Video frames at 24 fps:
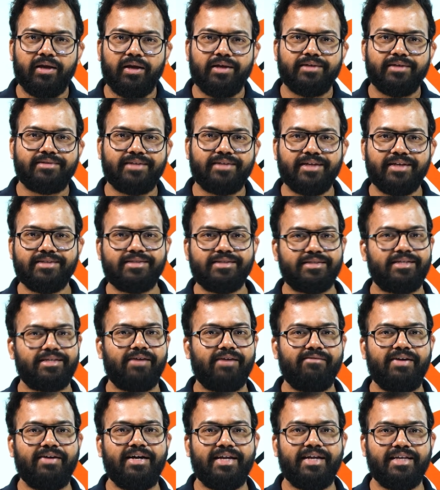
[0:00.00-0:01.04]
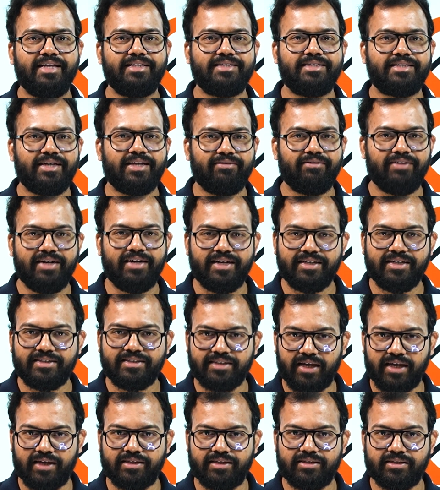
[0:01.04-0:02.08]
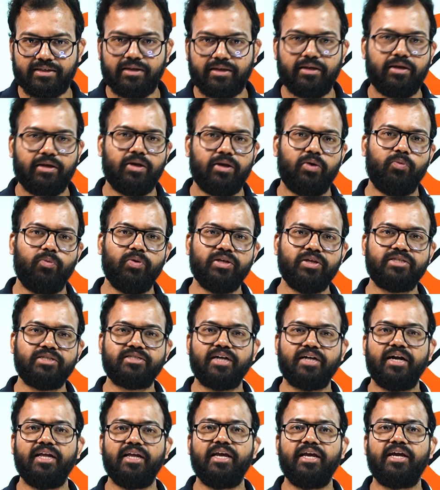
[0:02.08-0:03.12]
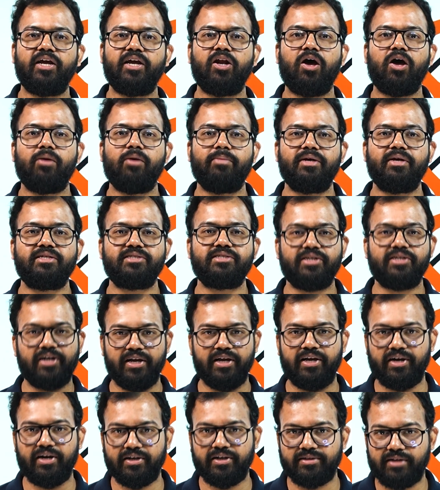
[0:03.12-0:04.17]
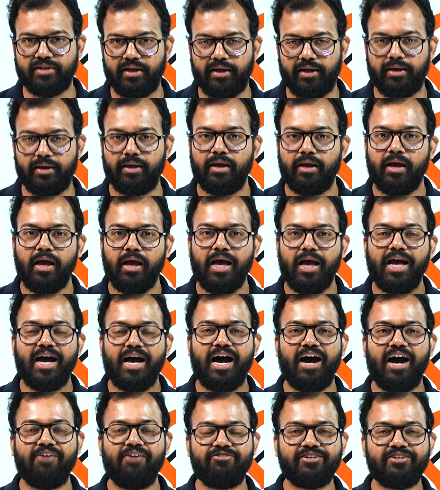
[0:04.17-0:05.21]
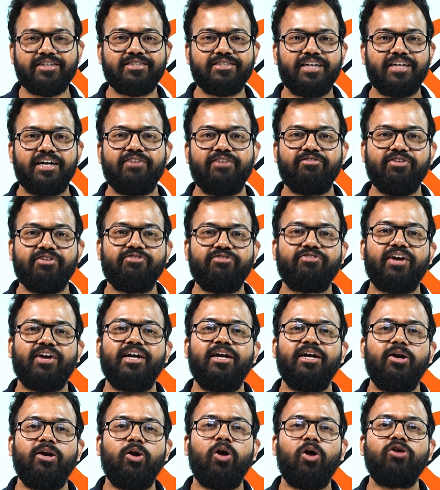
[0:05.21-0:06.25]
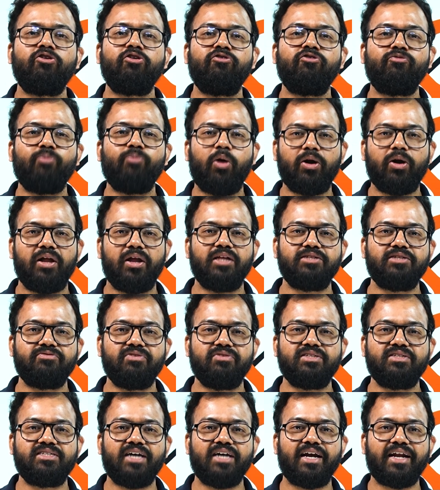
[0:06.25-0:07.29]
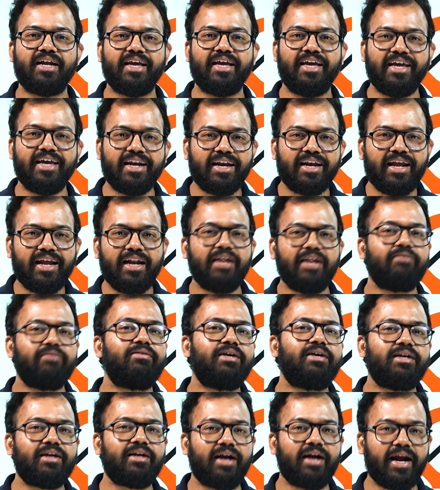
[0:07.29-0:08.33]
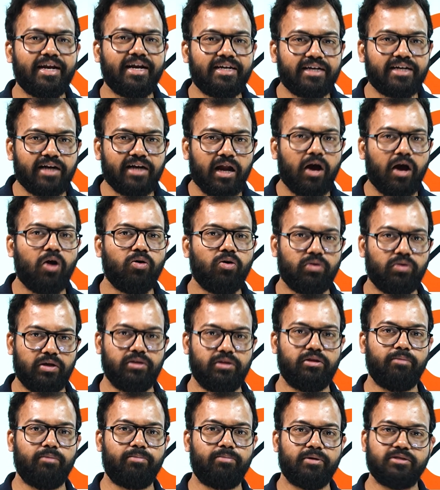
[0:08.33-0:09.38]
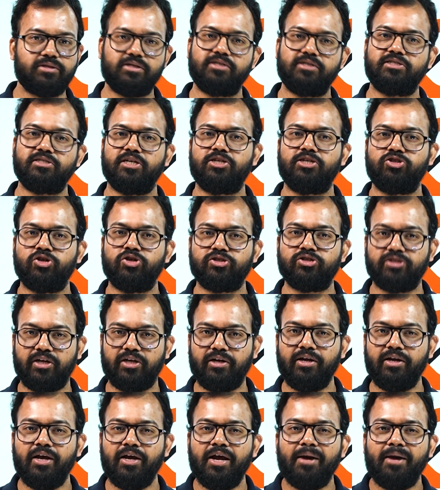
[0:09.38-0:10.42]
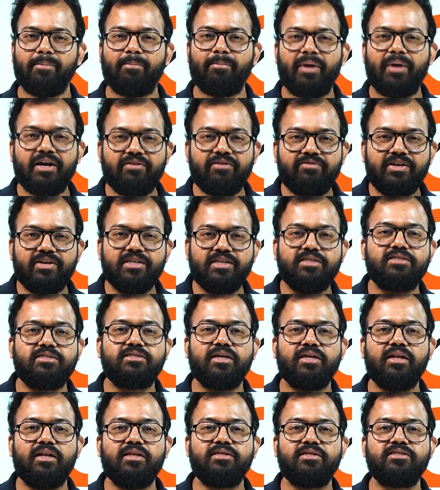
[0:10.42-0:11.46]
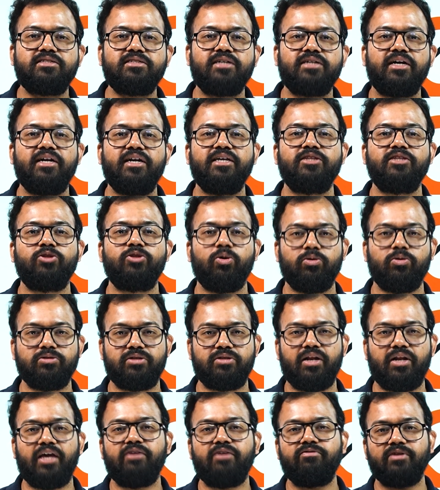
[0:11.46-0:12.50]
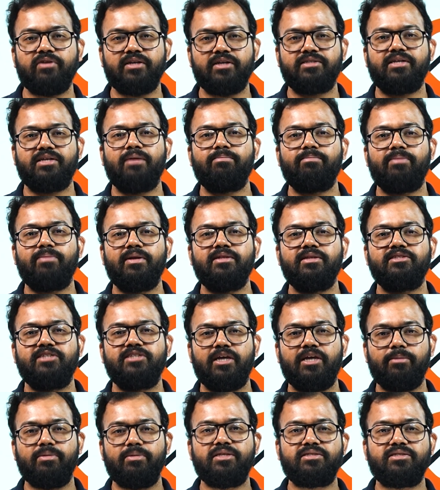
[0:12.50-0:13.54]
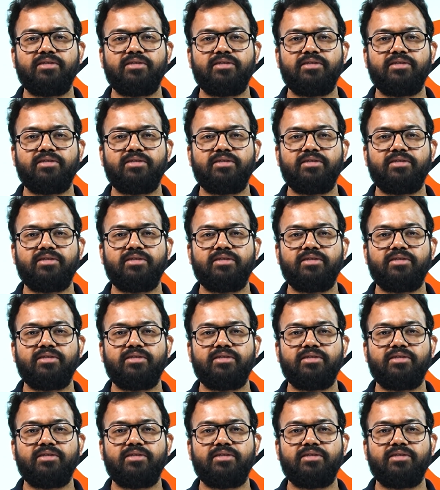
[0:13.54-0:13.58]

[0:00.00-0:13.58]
Since 1776, we study economics rigorously. After that, we find lot of models which are irrelevant right now in the present situation, but we still study those. Like for example, J.B.